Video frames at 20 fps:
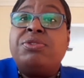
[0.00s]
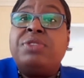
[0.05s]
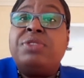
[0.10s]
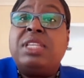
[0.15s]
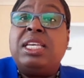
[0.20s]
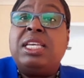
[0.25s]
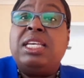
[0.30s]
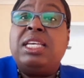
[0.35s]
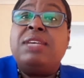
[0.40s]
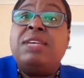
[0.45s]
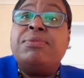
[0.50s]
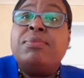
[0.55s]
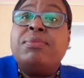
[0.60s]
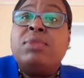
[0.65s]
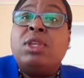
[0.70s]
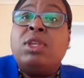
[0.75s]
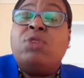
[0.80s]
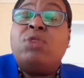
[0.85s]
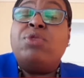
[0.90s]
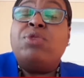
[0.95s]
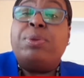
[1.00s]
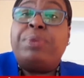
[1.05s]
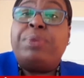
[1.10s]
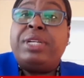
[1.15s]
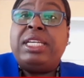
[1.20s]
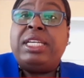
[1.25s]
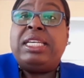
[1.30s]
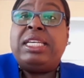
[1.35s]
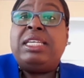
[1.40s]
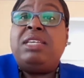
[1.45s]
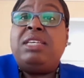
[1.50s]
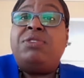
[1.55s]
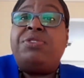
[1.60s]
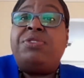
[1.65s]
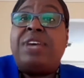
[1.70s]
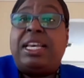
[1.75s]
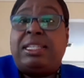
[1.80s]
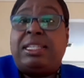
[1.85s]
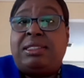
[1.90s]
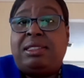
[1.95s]
the rippling
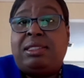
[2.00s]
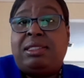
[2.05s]
effect